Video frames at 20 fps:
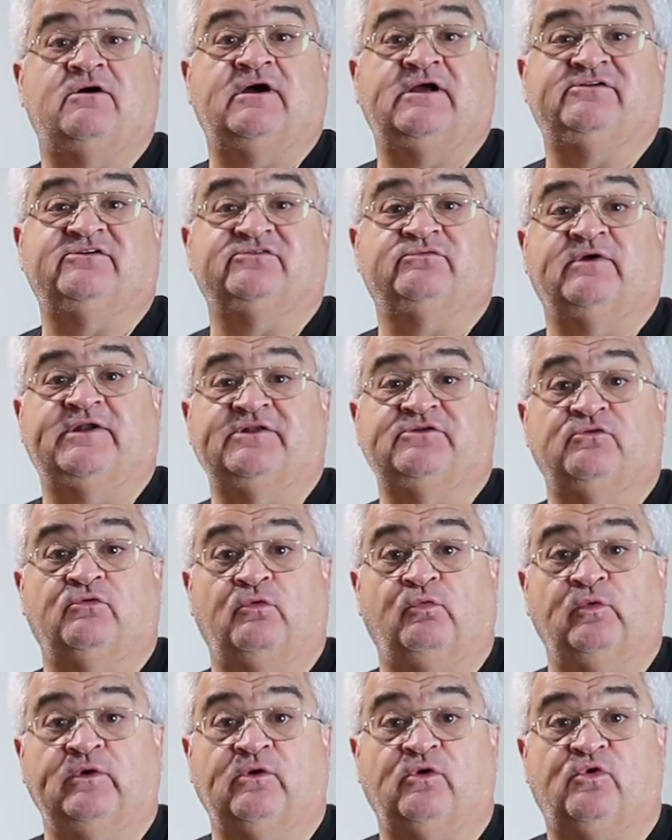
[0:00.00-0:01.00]
I just want to do a
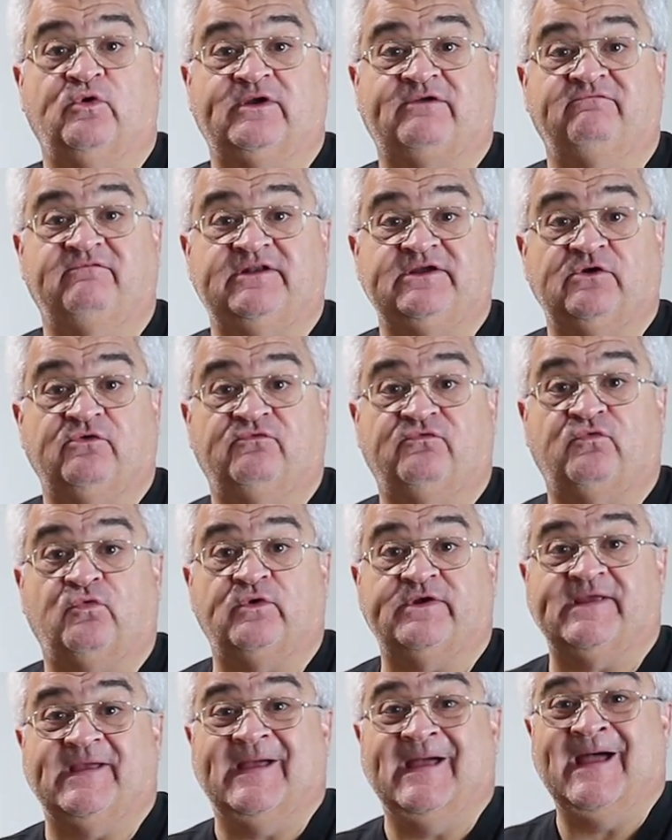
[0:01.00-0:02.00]
real quick video for
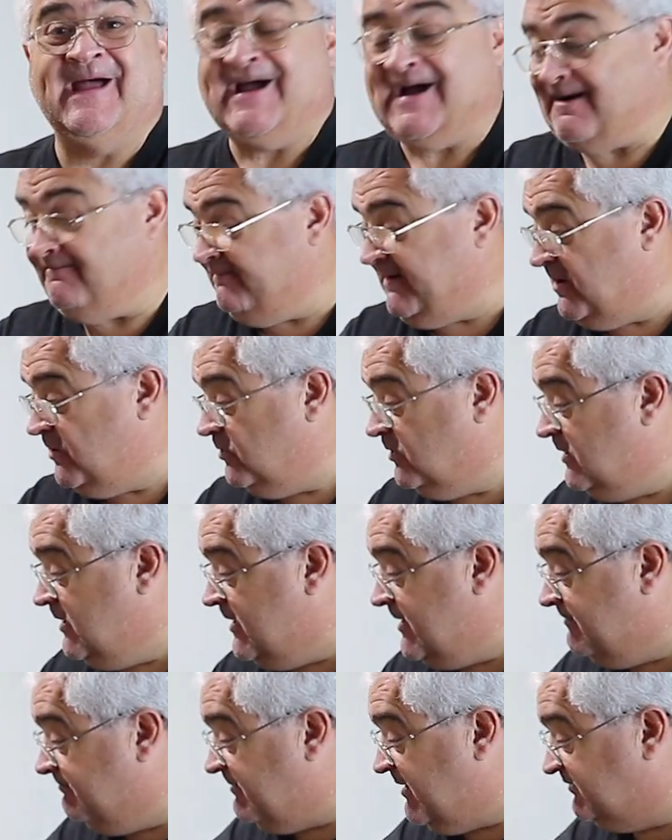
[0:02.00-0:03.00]
you about
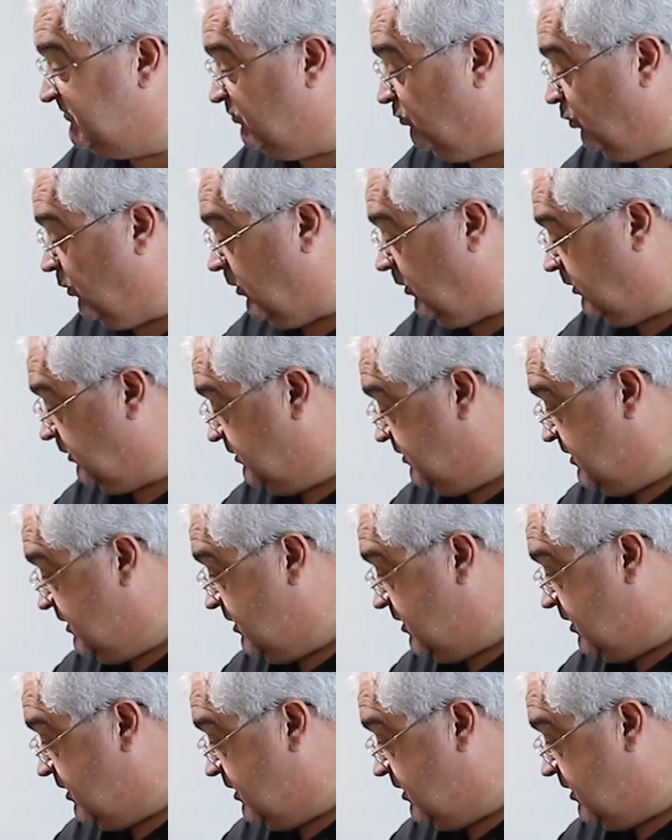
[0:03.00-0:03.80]
my DeWalt